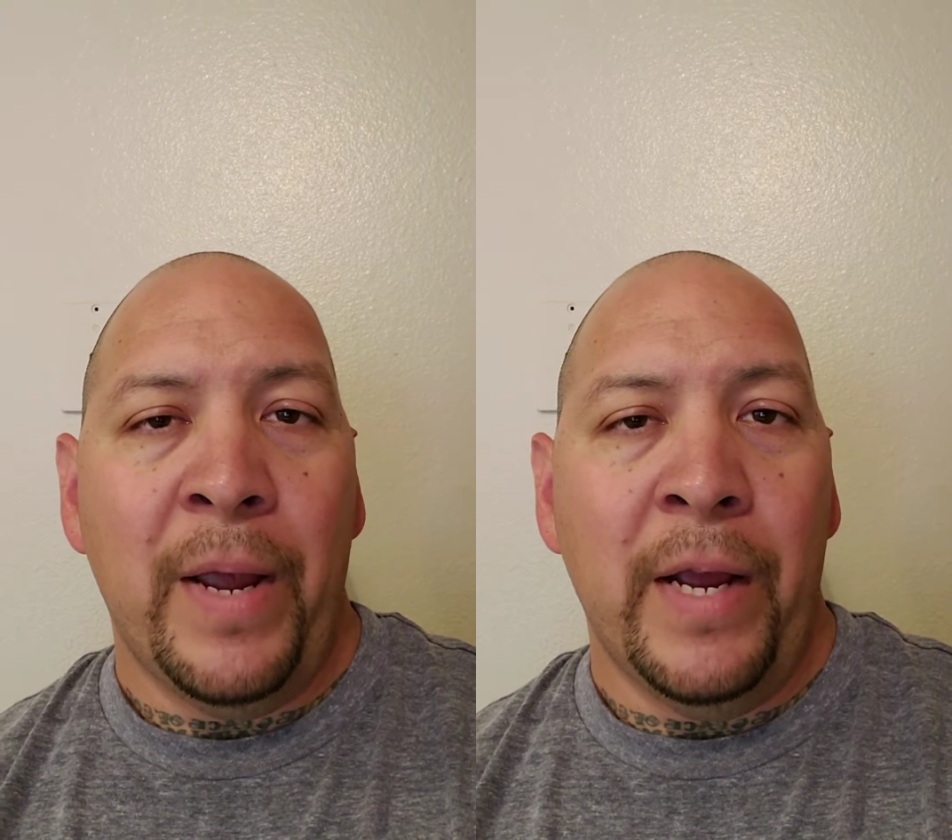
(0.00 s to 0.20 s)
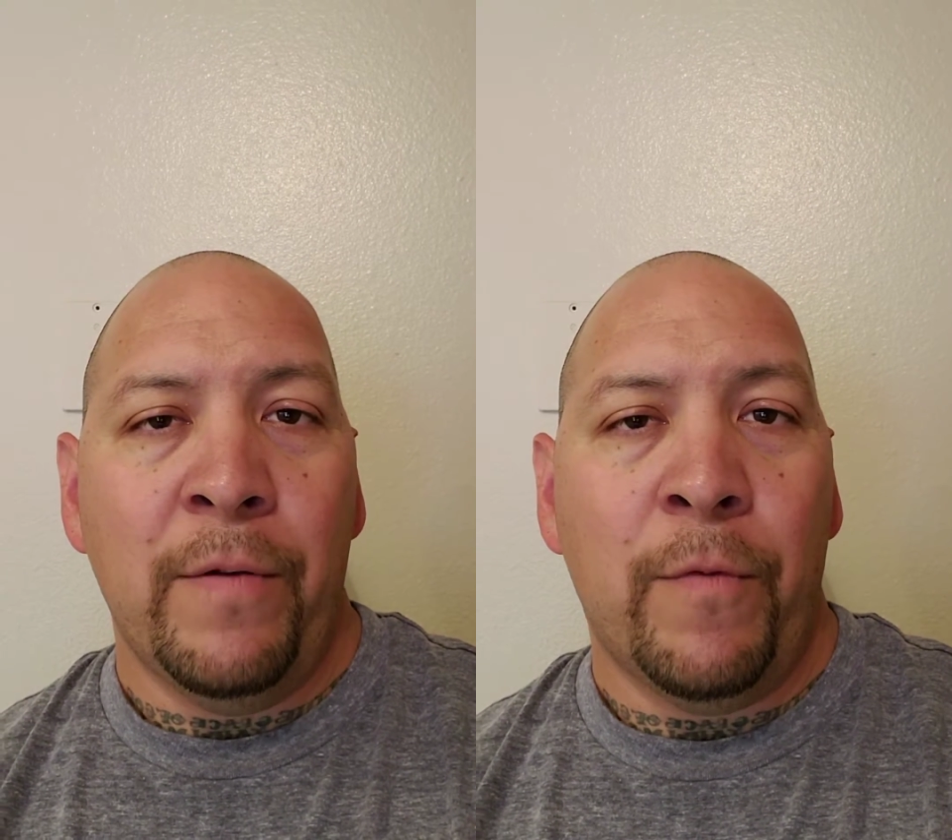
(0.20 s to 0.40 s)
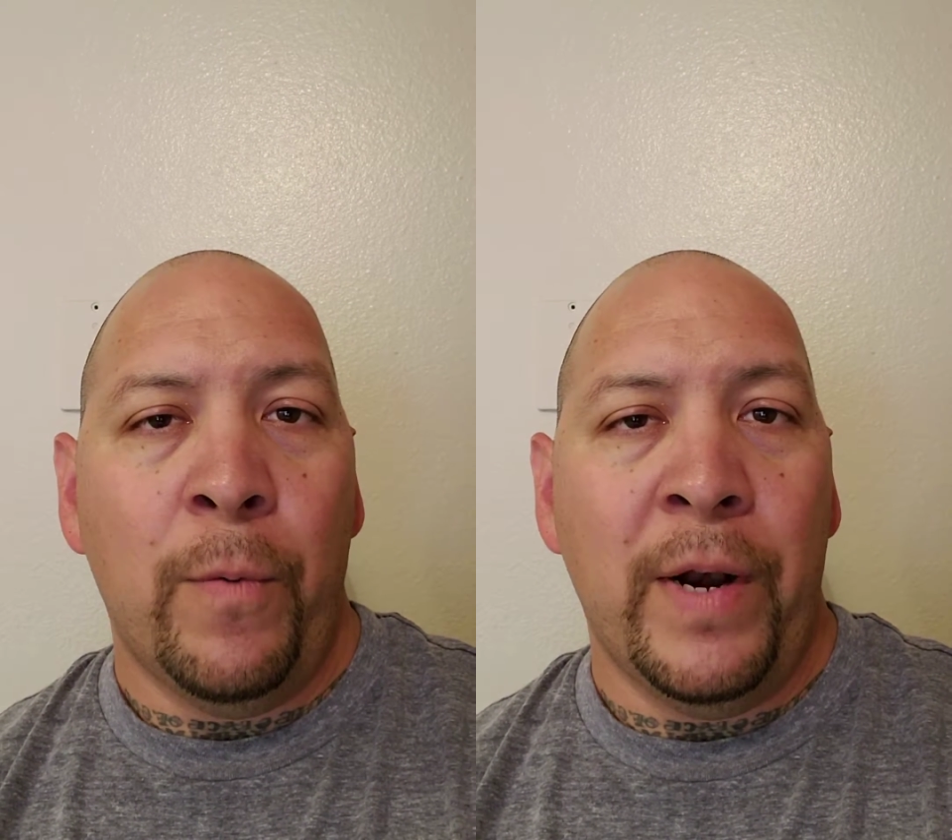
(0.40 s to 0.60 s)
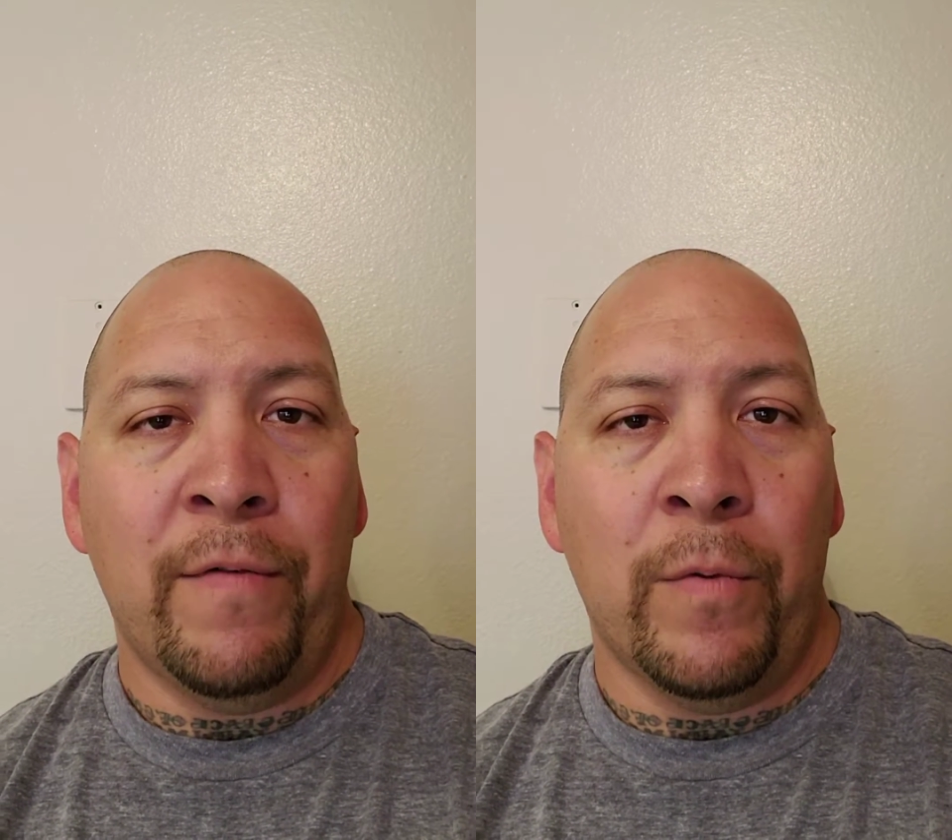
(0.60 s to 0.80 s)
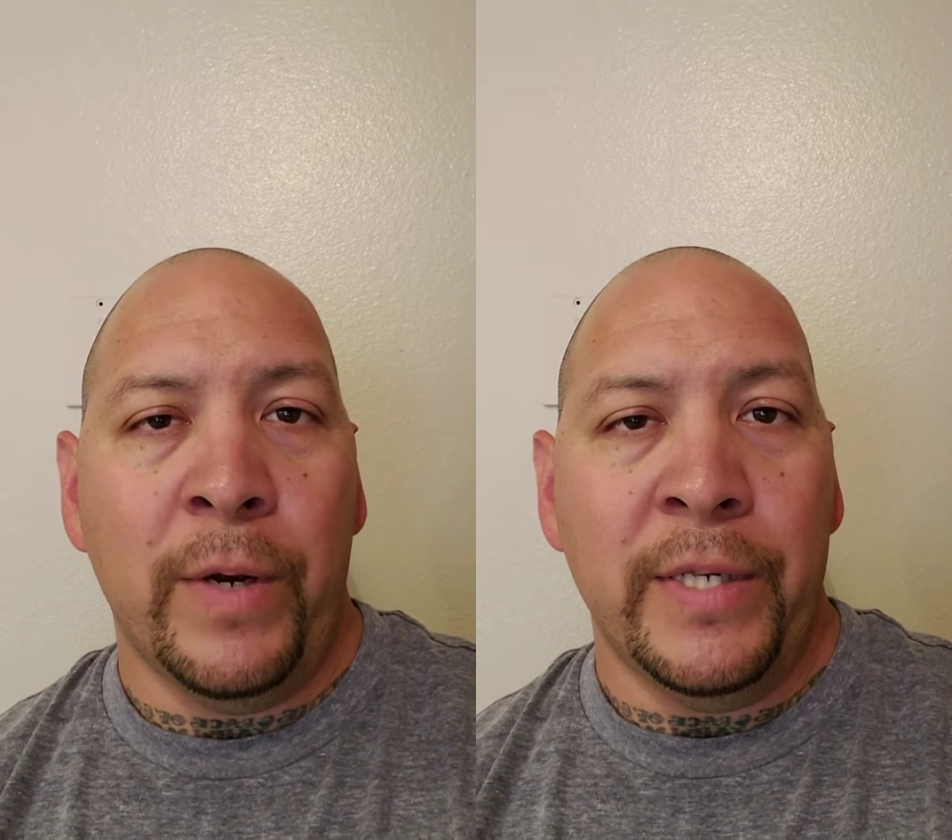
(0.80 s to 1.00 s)
paying for
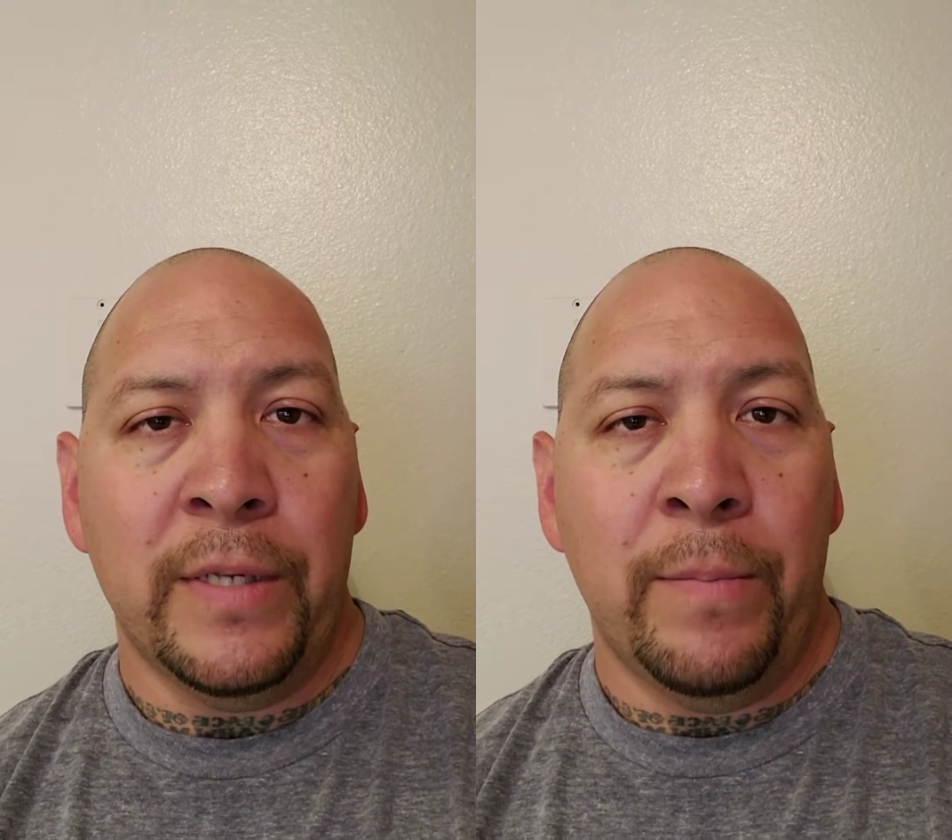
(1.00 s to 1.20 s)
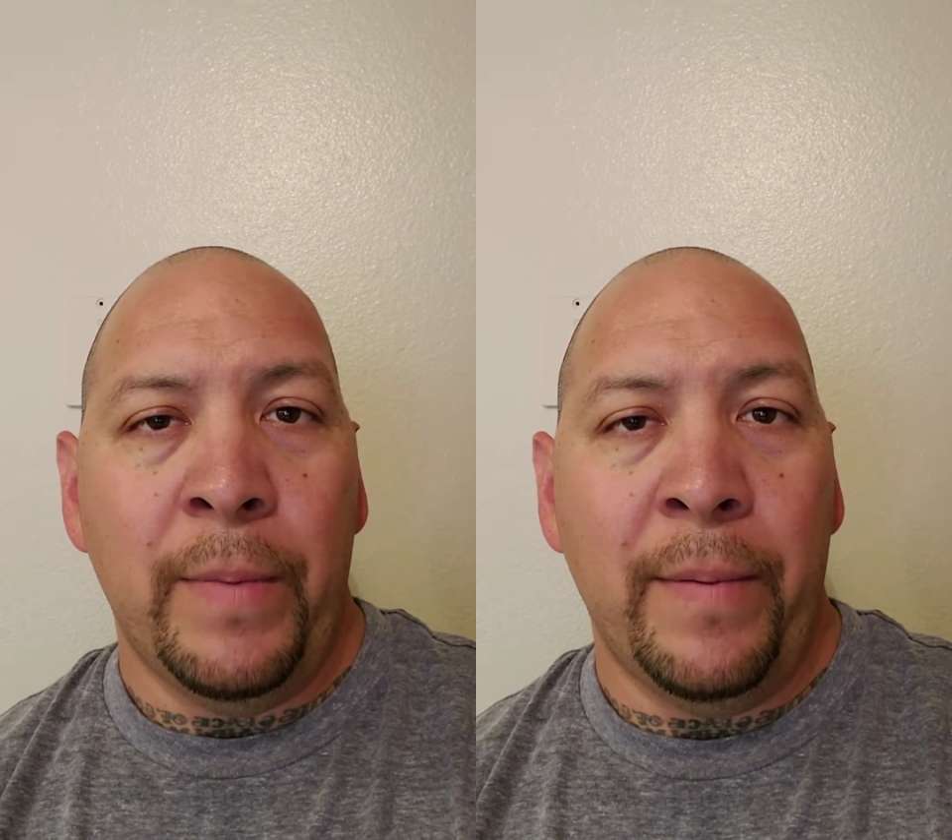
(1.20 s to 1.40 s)
whatever reason.